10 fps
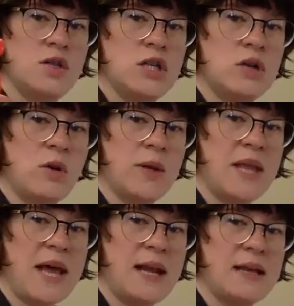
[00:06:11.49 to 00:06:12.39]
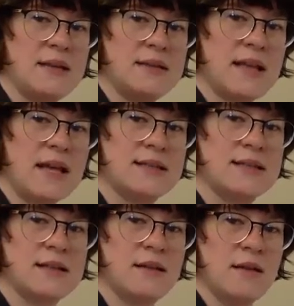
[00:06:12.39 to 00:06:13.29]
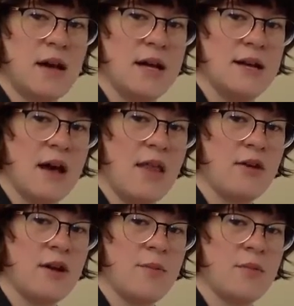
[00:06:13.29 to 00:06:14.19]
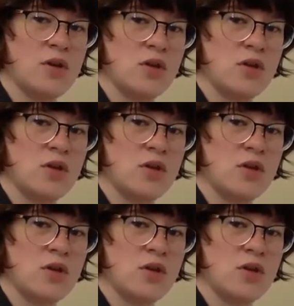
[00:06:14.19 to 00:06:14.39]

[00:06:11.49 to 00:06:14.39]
Do you know what that is? That's another number.